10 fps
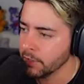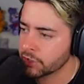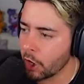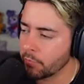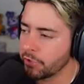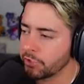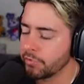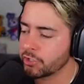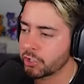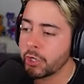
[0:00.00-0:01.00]
So the,
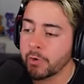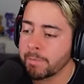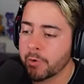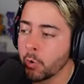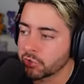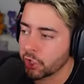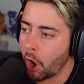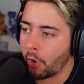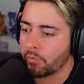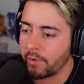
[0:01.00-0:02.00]
the security
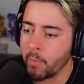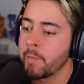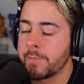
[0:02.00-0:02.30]
protocol that when